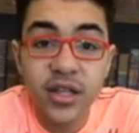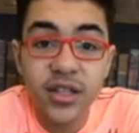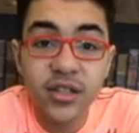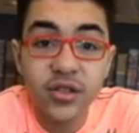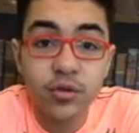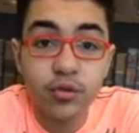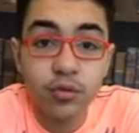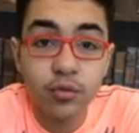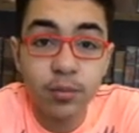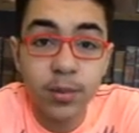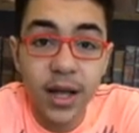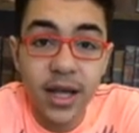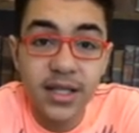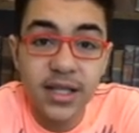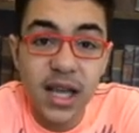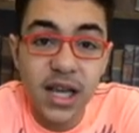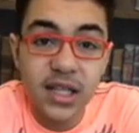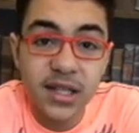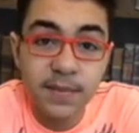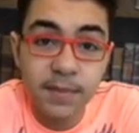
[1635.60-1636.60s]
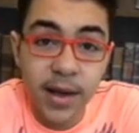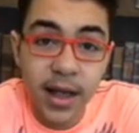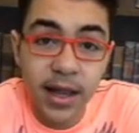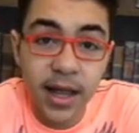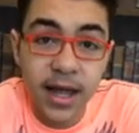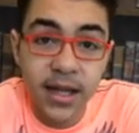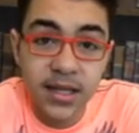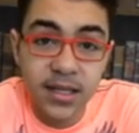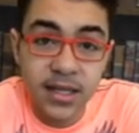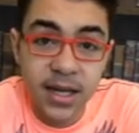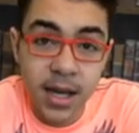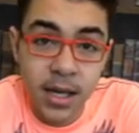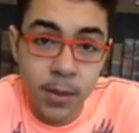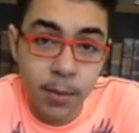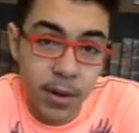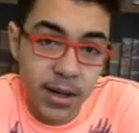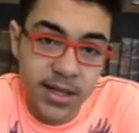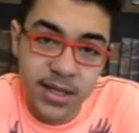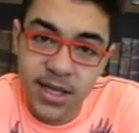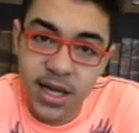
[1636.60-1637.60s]
to blast a spell at Set,
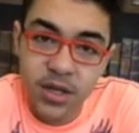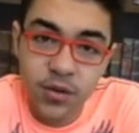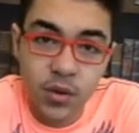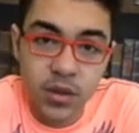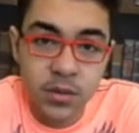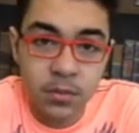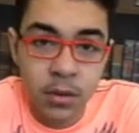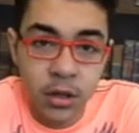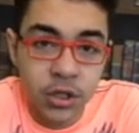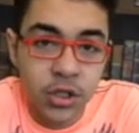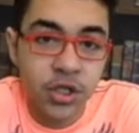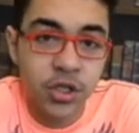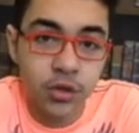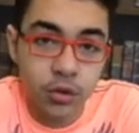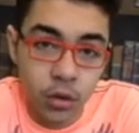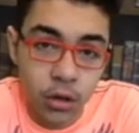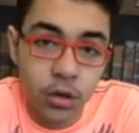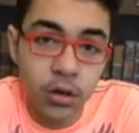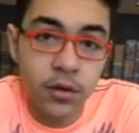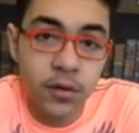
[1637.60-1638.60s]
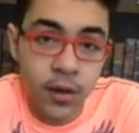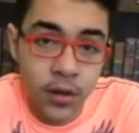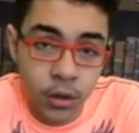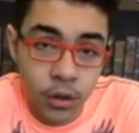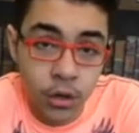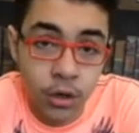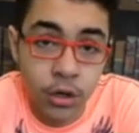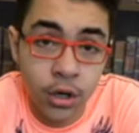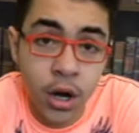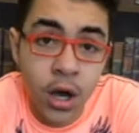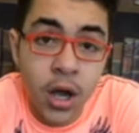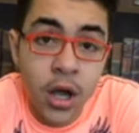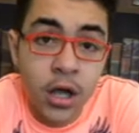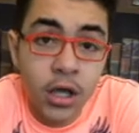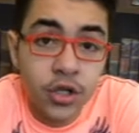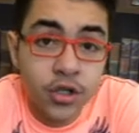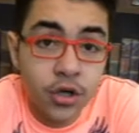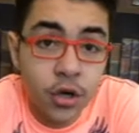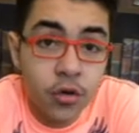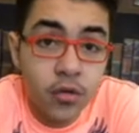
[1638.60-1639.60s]
but Set was much stronger than her,
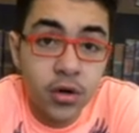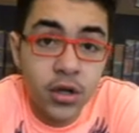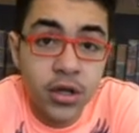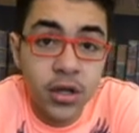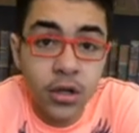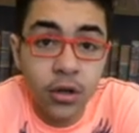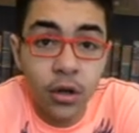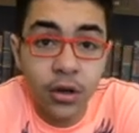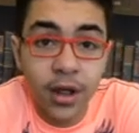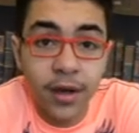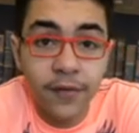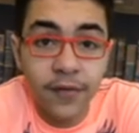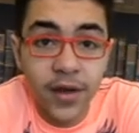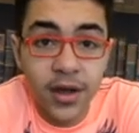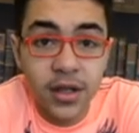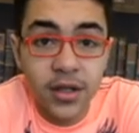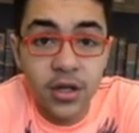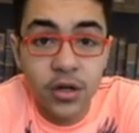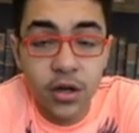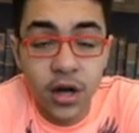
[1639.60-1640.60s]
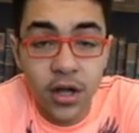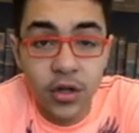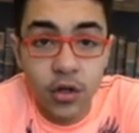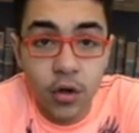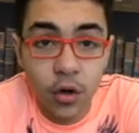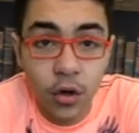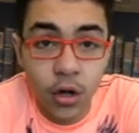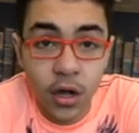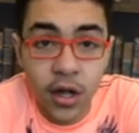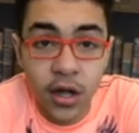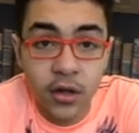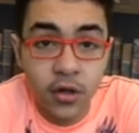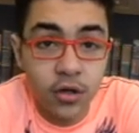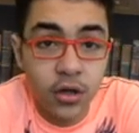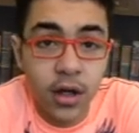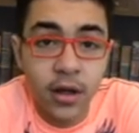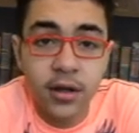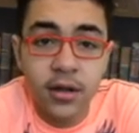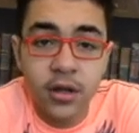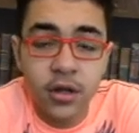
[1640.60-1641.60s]
so it did not affect her at all.
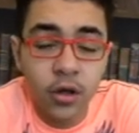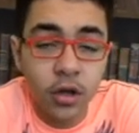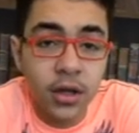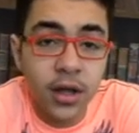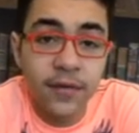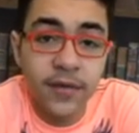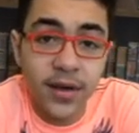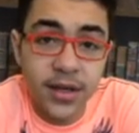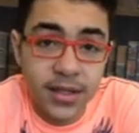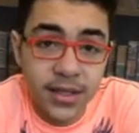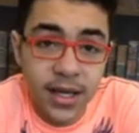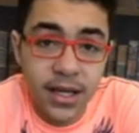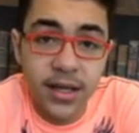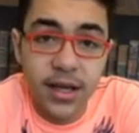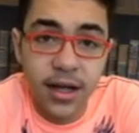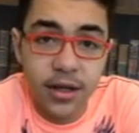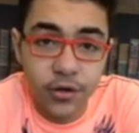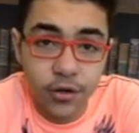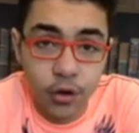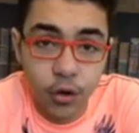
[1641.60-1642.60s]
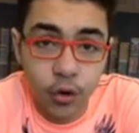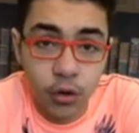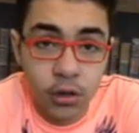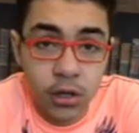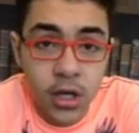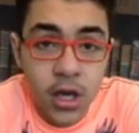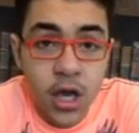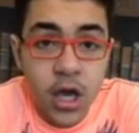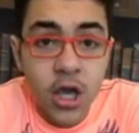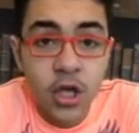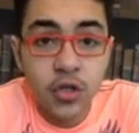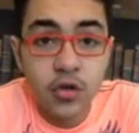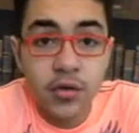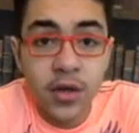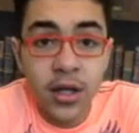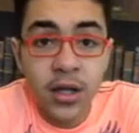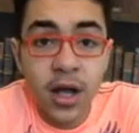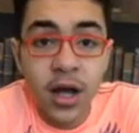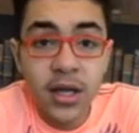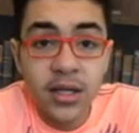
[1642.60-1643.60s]
Did not affect Set at all. So then
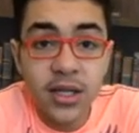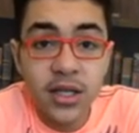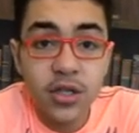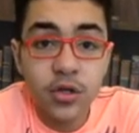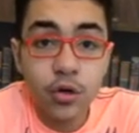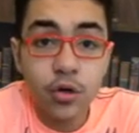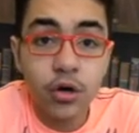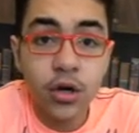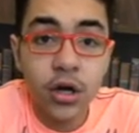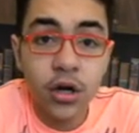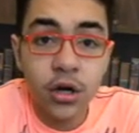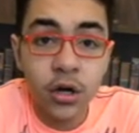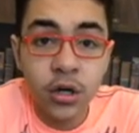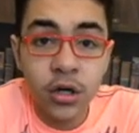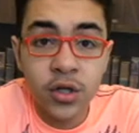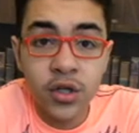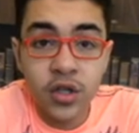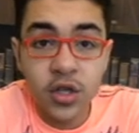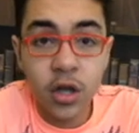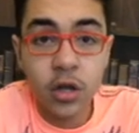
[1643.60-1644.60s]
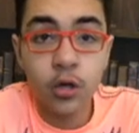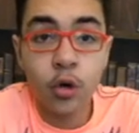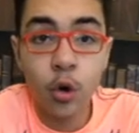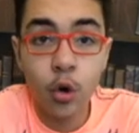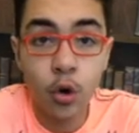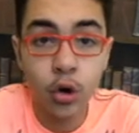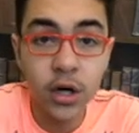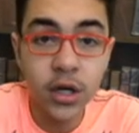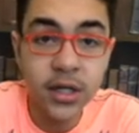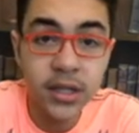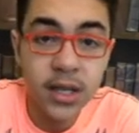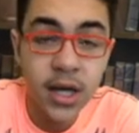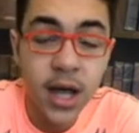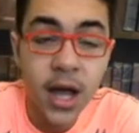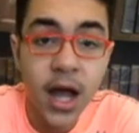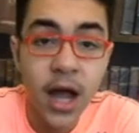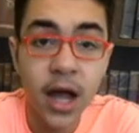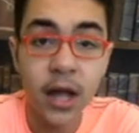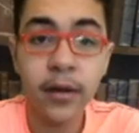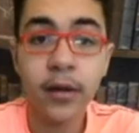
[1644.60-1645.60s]
Isis took her son Horus,
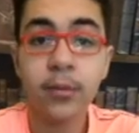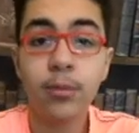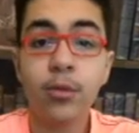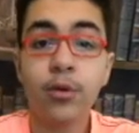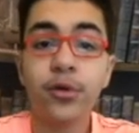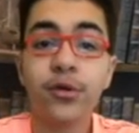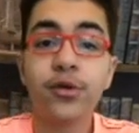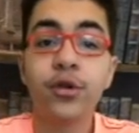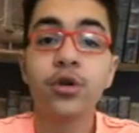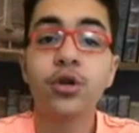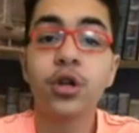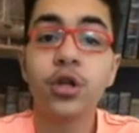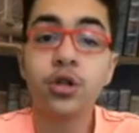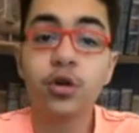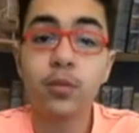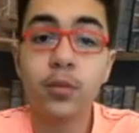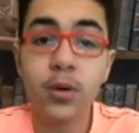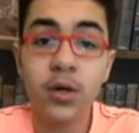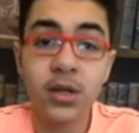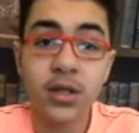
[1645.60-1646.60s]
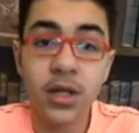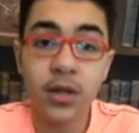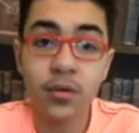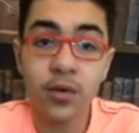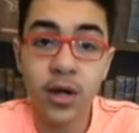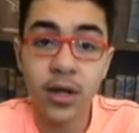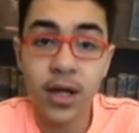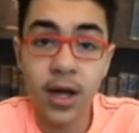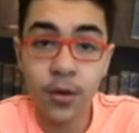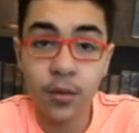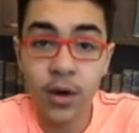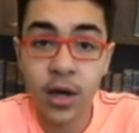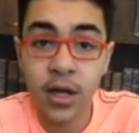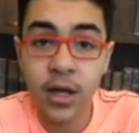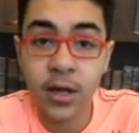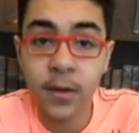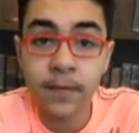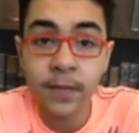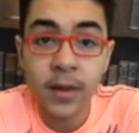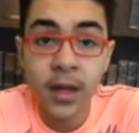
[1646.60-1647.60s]
and they both turned into birds and ran away.
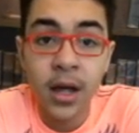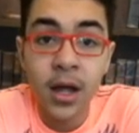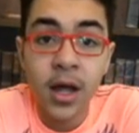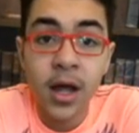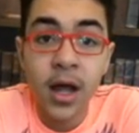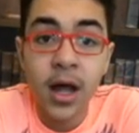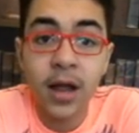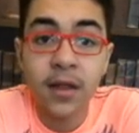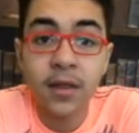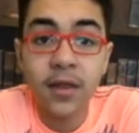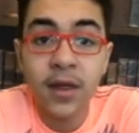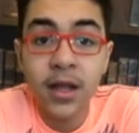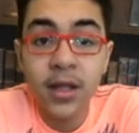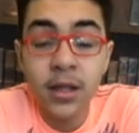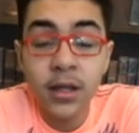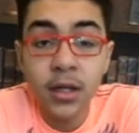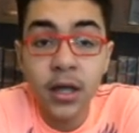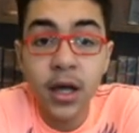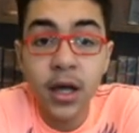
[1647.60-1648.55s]
And then